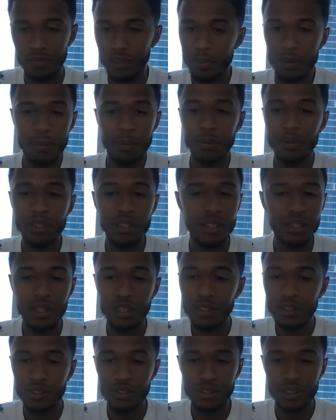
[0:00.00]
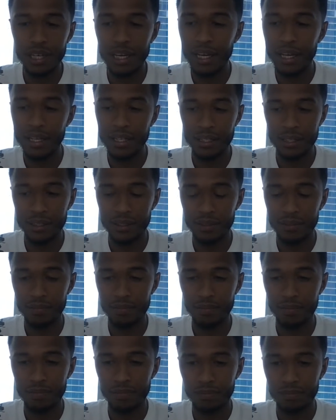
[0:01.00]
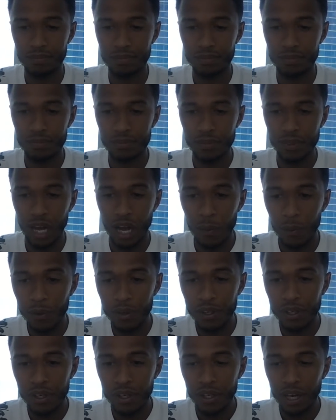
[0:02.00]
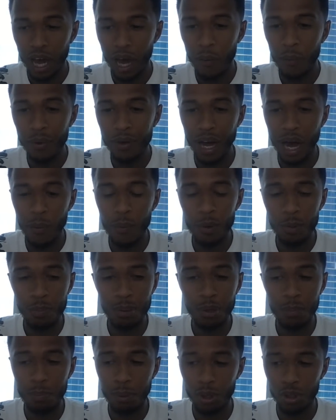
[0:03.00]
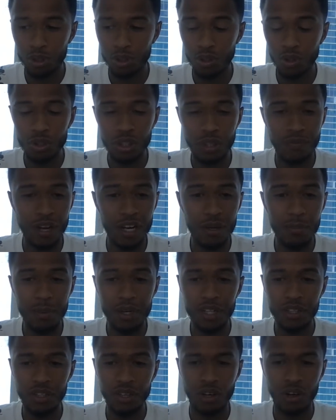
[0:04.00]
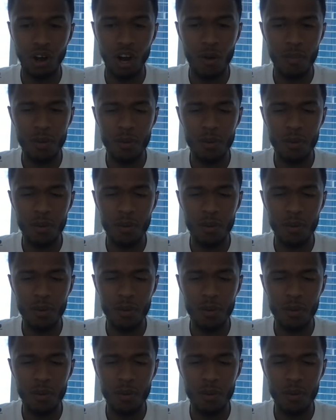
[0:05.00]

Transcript: People didn't understand. I would put personal development in the car.